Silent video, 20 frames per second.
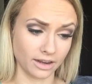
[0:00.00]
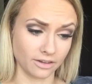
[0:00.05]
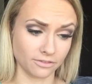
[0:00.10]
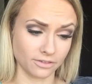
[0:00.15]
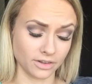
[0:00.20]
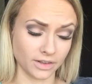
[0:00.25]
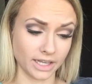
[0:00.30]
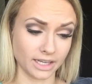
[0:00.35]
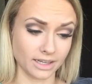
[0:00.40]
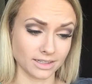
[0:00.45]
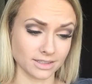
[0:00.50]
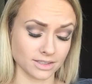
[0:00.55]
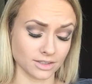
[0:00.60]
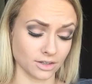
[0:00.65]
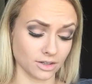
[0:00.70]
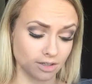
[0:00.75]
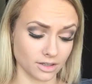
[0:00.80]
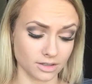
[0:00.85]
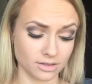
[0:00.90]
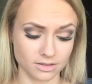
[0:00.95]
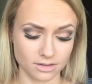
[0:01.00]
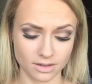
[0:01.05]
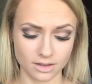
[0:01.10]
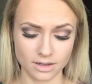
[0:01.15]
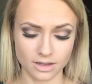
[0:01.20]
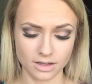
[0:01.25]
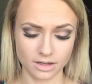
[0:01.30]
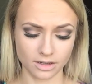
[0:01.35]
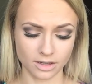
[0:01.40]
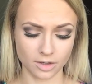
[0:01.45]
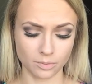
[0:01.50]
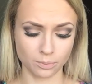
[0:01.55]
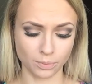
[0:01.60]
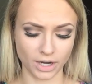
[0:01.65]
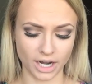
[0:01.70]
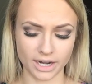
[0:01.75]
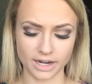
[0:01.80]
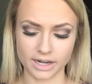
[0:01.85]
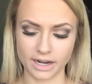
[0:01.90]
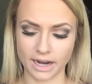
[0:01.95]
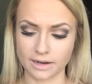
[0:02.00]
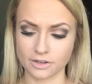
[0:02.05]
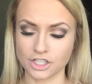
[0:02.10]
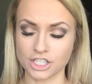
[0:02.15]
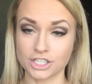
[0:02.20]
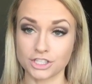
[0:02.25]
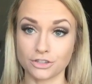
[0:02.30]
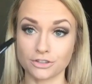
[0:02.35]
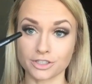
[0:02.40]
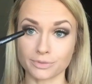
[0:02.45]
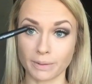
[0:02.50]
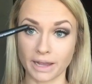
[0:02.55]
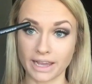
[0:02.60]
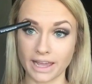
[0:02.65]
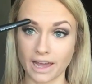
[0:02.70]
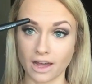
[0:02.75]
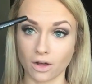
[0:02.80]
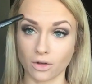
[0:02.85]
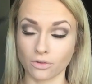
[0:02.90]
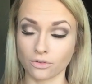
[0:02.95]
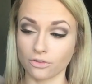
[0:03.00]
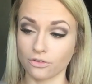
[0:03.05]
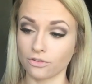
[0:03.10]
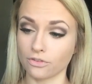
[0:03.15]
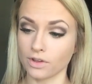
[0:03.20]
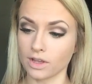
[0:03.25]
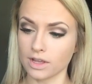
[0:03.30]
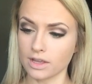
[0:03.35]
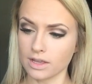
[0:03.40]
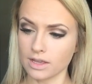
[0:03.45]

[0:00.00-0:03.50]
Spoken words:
I feel like it's a good brand. And I just use my e.l.f.